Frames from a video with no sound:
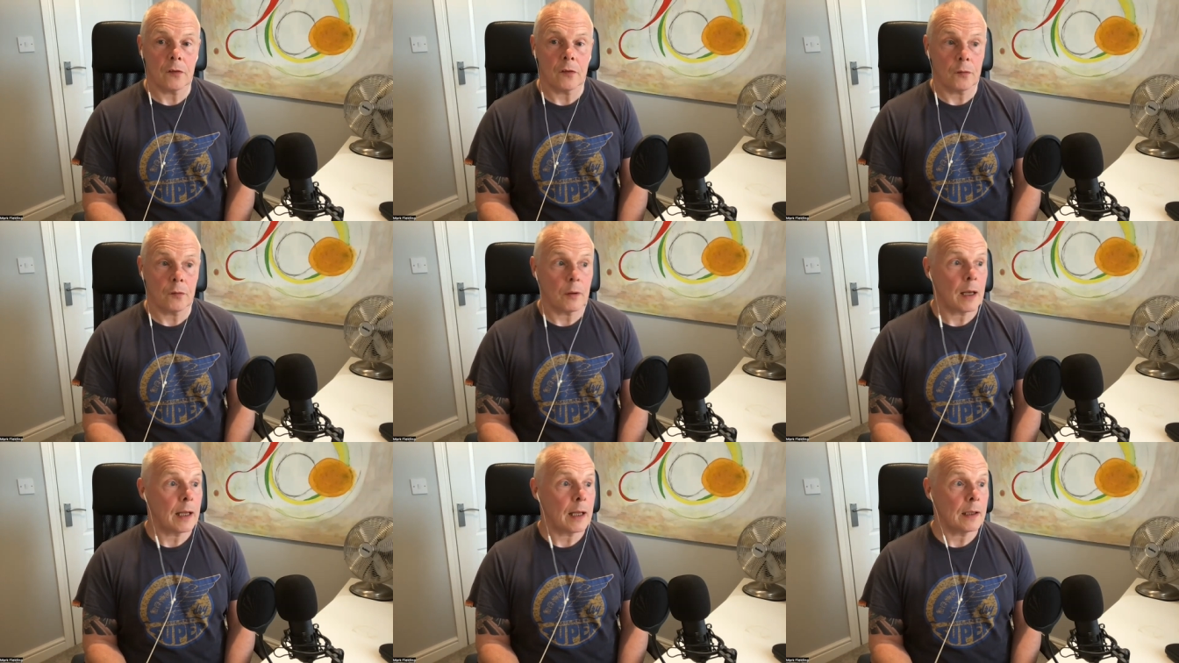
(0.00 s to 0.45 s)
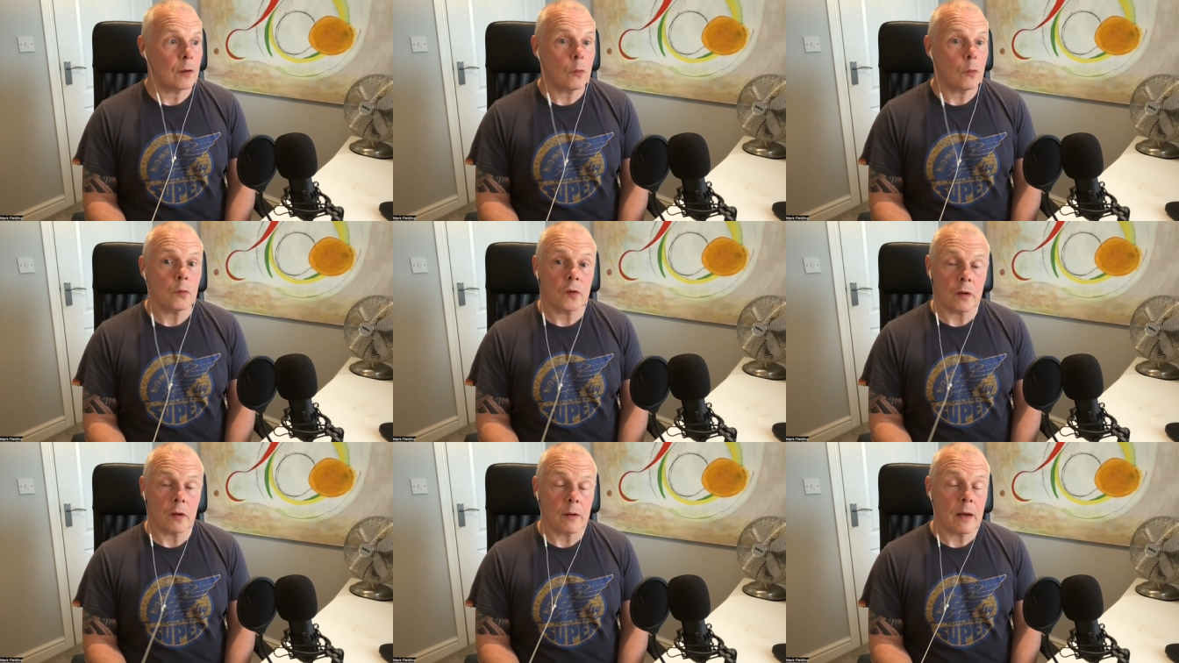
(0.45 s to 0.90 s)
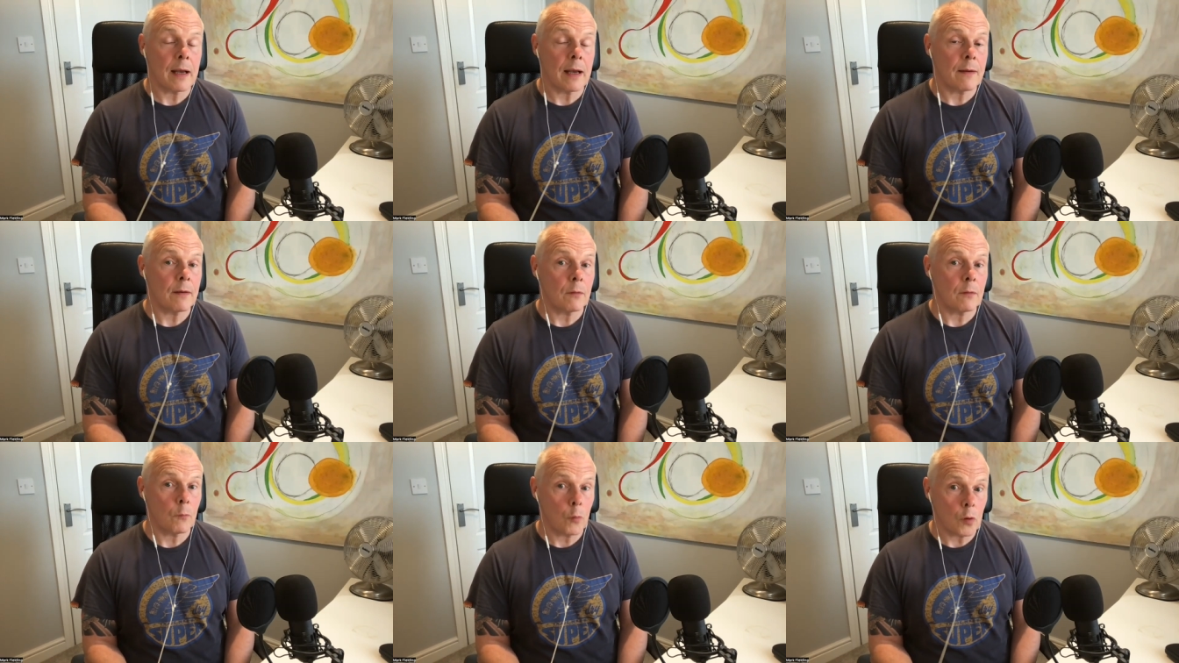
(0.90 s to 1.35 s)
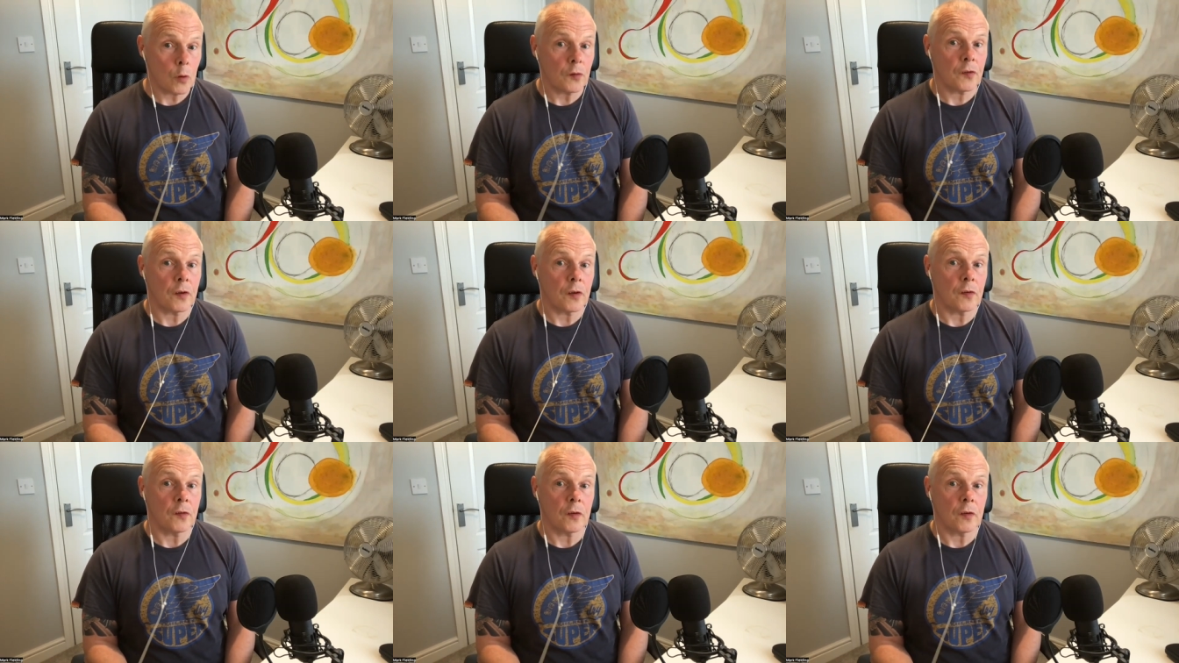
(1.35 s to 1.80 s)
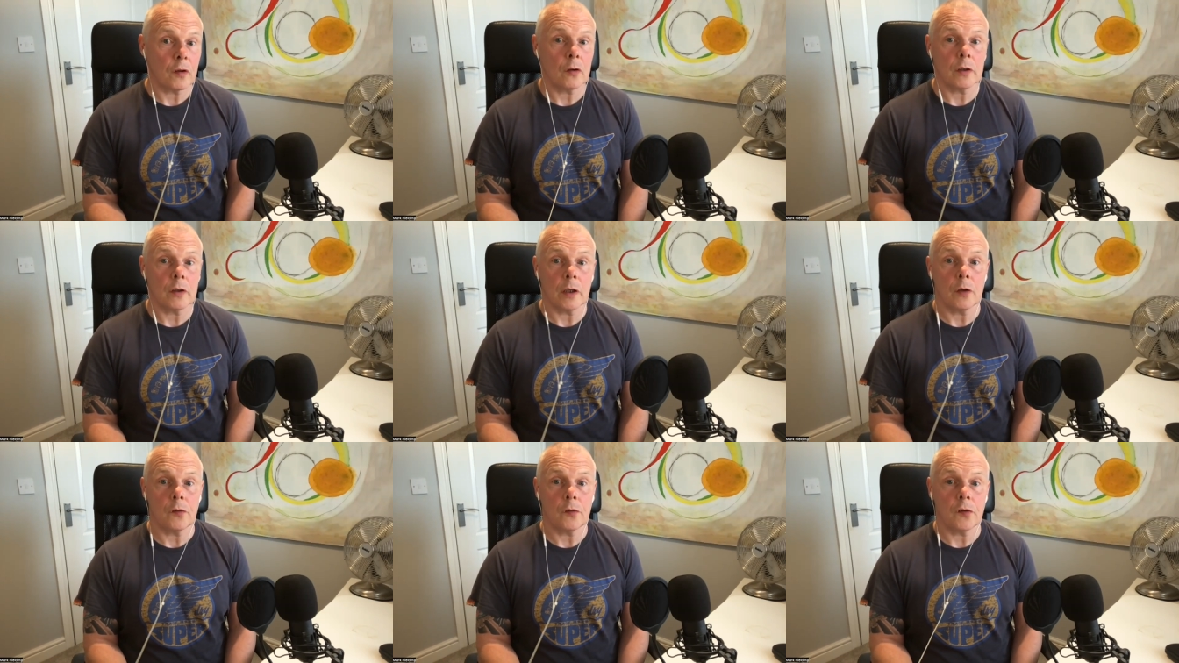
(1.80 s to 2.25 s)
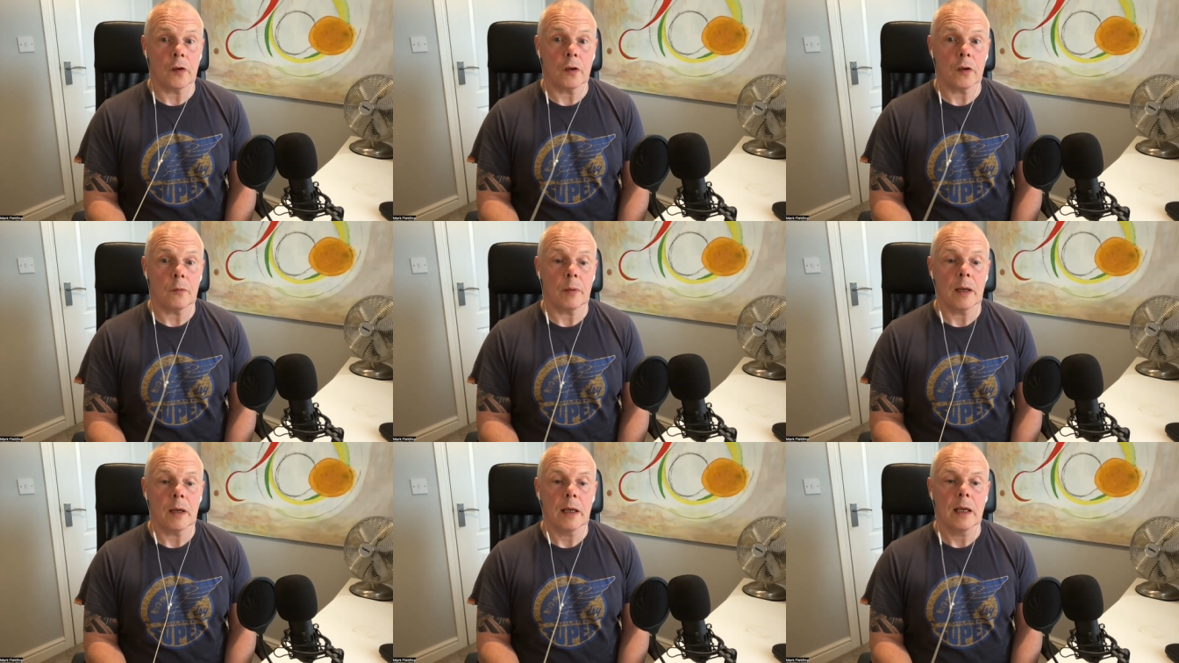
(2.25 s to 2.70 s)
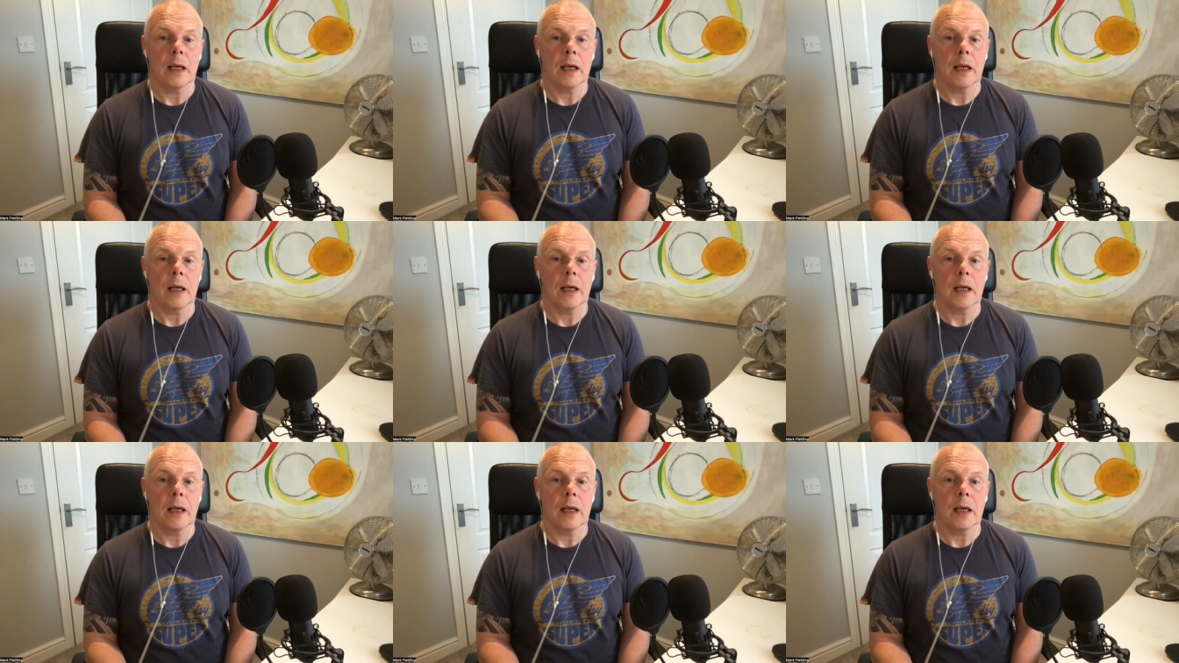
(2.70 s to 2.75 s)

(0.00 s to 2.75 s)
and also our watchers on YouTube